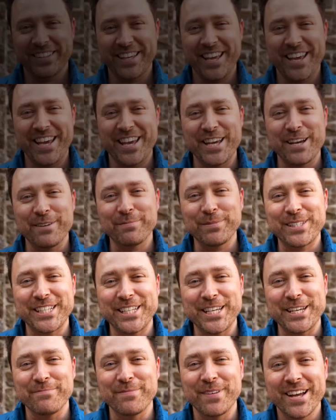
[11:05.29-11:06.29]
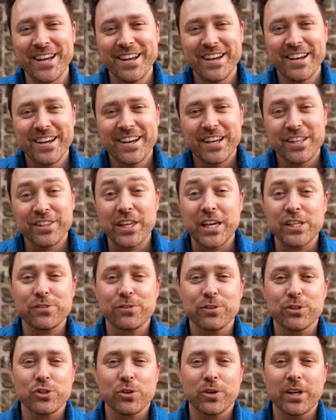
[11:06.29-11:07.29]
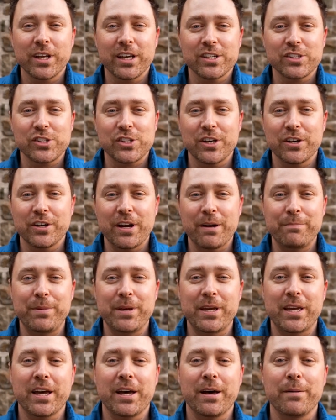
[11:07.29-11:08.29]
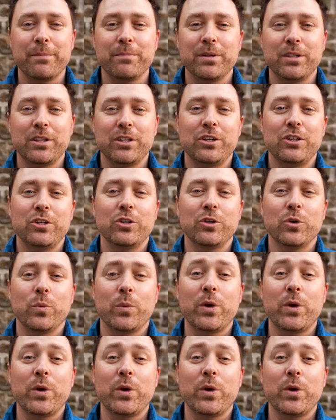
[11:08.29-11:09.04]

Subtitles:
Hey, I'm Tim. Thanks for joining us here at Become New.